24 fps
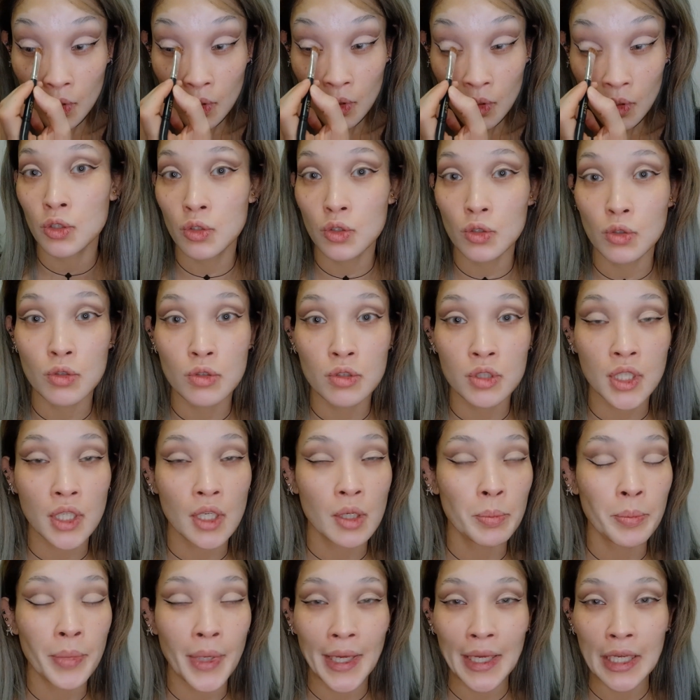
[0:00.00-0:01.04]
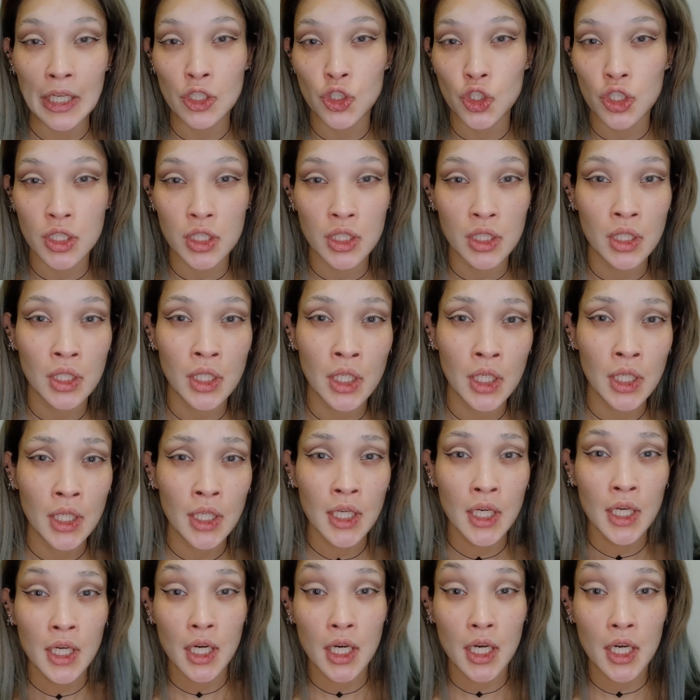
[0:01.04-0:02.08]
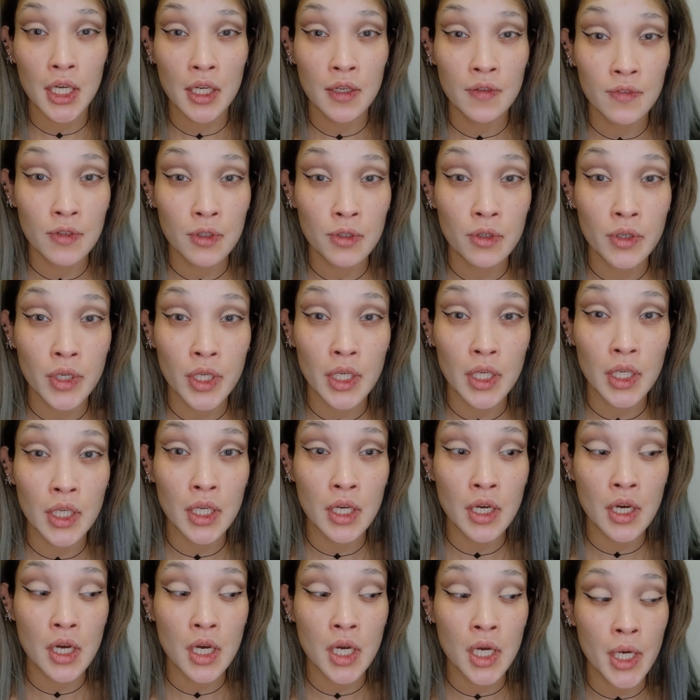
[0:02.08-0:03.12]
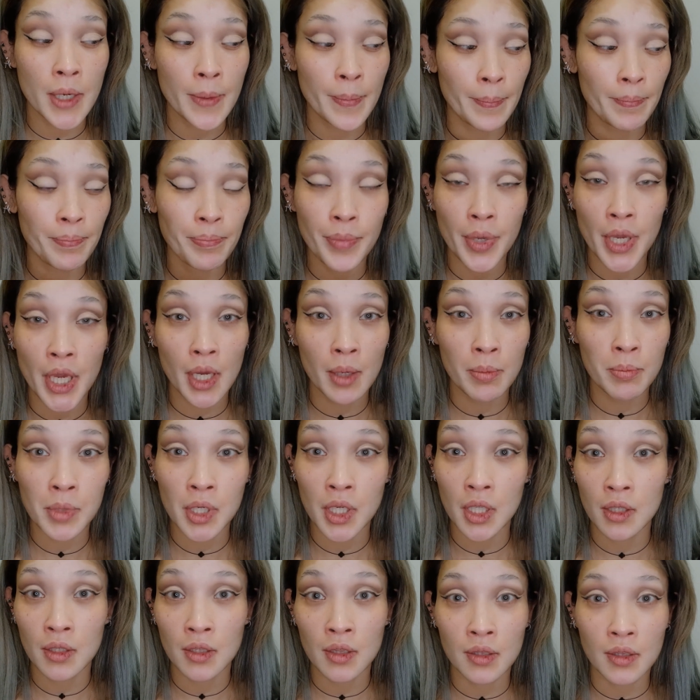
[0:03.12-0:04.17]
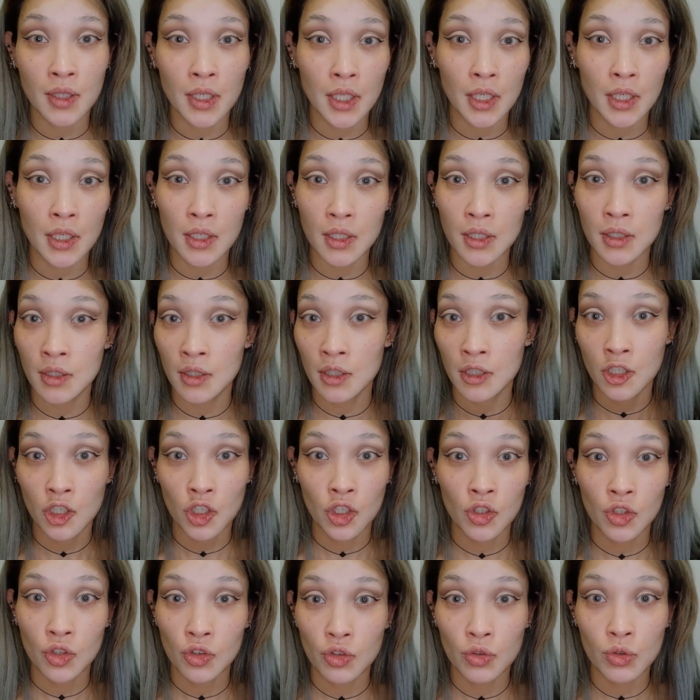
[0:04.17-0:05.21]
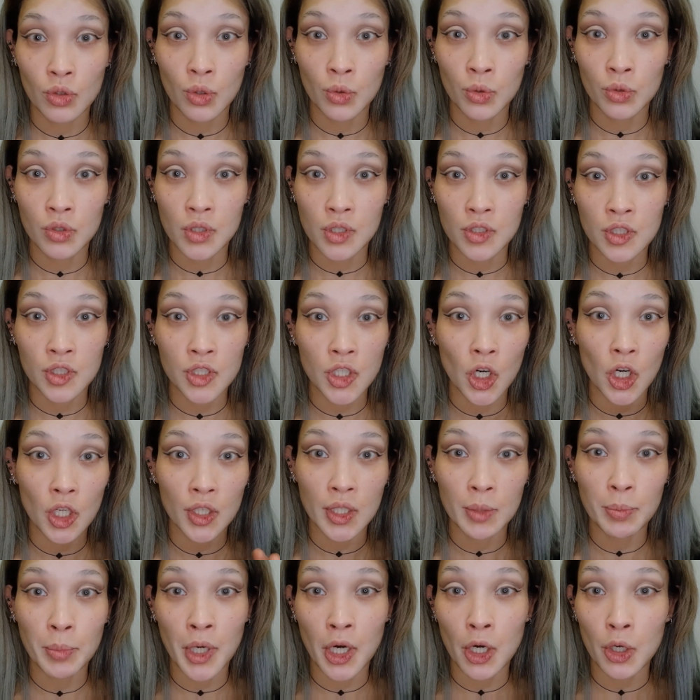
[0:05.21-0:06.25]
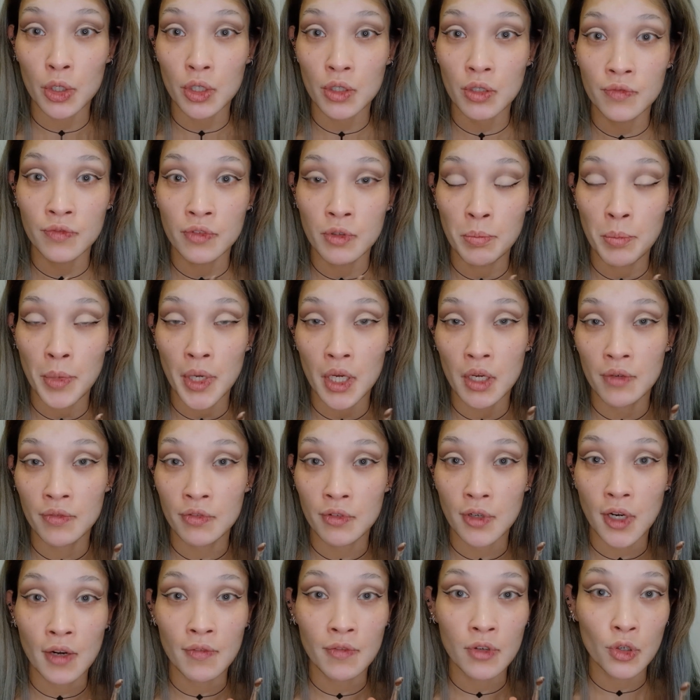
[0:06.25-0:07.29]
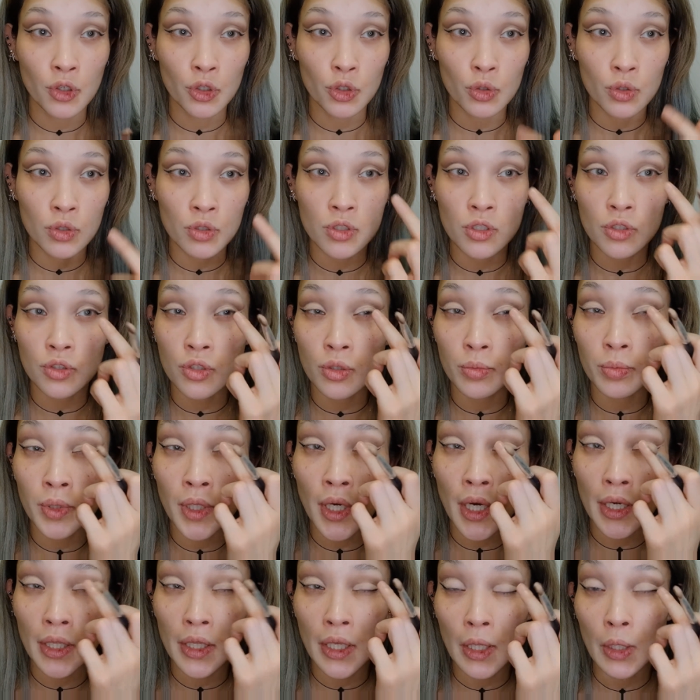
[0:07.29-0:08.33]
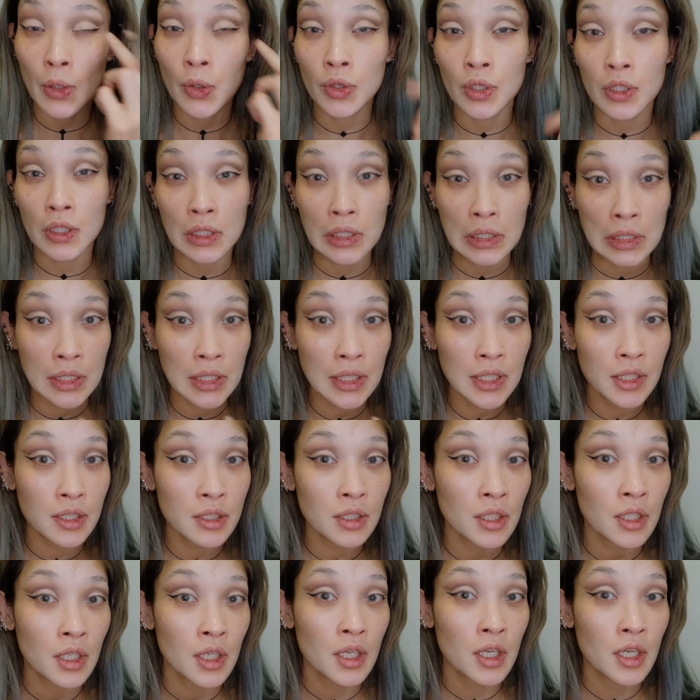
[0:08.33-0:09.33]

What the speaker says: You could use like a beigey, ivory pigment, like, you know, the Starly powder for Makeup Forever. You could just apply that on the lid.